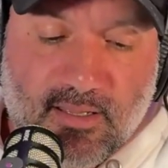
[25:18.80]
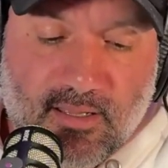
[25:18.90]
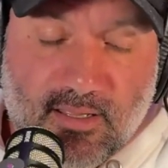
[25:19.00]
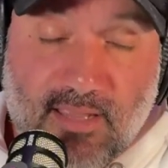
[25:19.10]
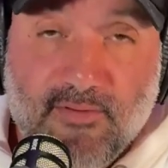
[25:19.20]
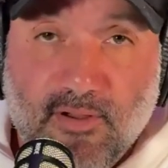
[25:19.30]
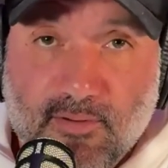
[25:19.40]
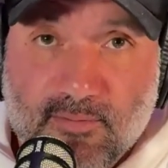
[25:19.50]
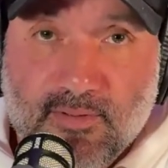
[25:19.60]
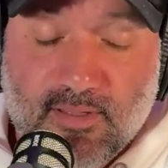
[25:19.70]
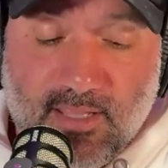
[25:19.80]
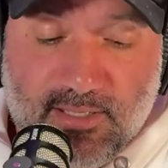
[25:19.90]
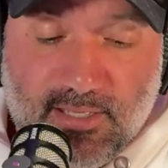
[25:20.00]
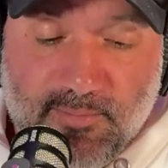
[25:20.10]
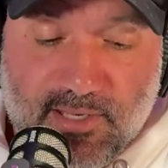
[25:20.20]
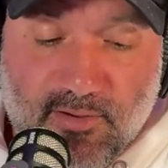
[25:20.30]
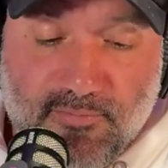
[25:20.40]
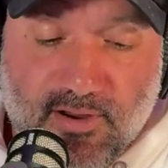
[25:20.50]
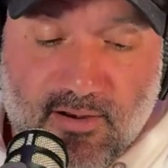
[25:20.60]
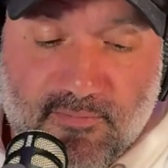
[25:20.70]
even though he did me no
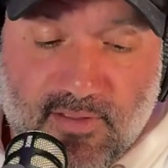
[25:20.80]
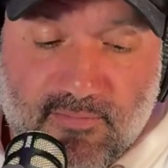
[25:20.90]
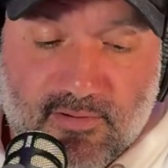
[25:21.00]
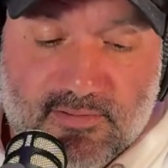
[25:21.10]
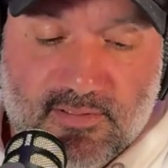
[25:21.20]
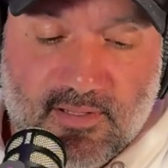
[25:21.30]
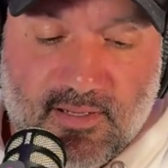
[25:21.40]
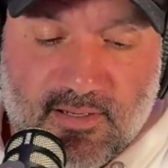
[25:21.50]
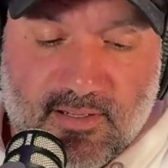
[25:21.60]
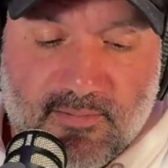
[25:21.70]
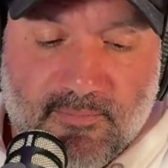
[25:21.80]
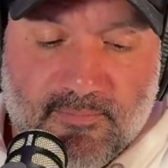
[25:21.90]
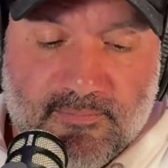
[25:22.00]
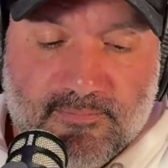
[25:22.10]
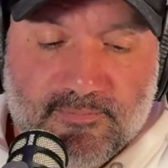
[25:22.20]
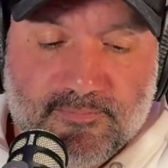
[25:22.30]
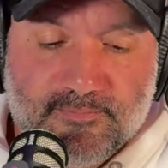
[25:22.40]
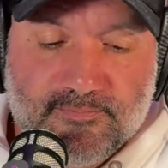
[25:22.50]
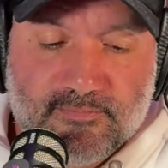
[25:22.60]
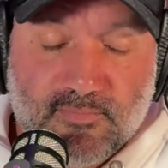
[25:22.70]
favors. And
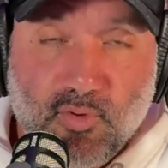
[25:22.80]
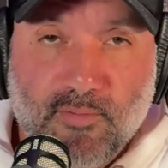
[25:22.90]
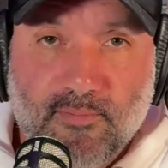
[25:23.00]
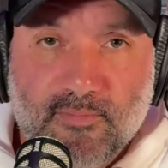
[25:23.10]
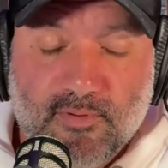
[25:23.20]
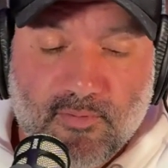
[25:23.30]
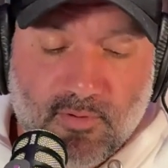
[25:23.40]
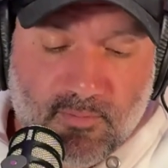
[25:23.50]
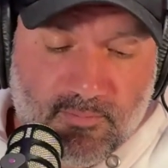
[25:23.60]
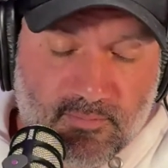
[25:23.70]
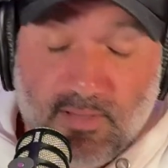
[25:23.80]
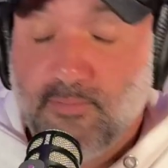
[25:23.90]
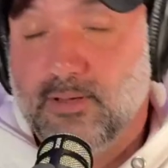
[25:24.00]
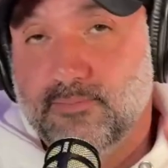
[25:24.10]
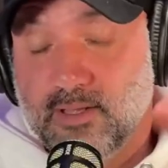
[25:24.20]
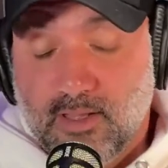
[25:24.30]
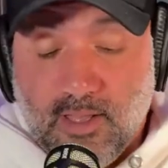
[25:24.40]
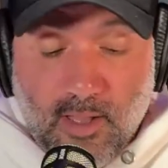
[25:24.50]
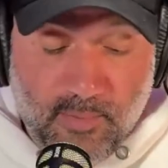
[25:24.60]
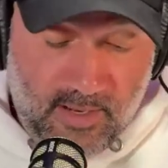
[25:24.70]
or never mind.
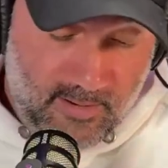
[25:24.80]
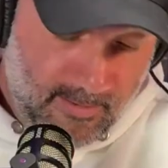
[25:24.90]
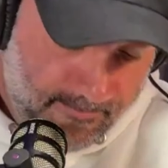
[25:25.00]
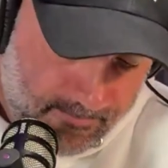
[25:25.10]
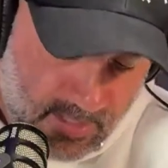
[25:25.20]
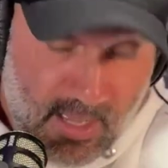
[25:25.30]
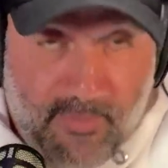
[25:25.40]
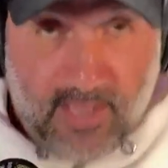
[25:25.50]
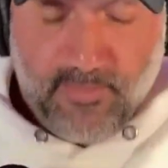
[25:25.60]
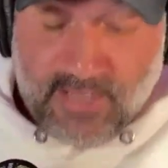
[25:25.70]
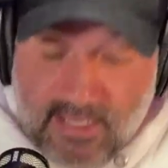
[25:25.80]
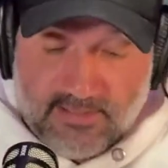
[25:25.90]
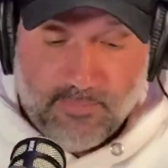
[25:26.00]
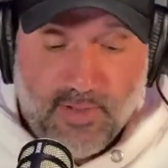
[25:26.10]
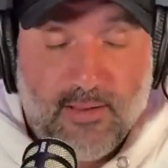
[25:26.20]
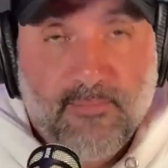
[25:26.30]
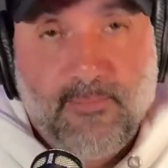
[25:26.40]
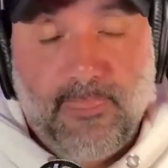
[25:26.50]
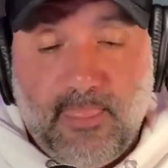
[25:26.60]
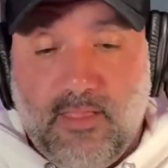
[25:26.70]
But I'm not gonna be nasty. But
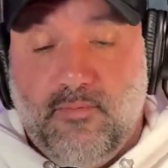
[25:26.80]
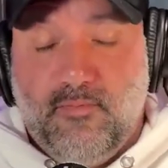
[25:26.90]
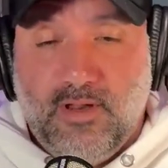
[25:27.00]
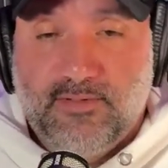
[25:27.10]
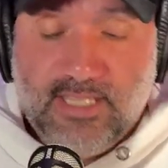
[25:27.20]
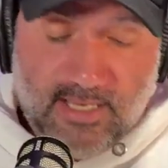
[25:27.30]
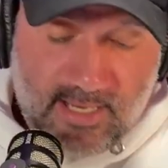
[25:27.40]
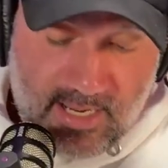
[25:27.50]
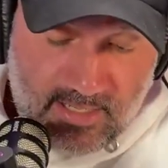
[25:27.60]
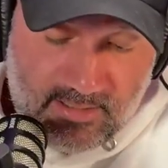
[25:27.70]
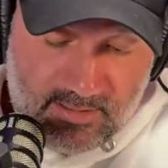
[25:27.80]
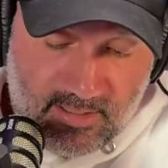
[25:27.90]
what I was getting at is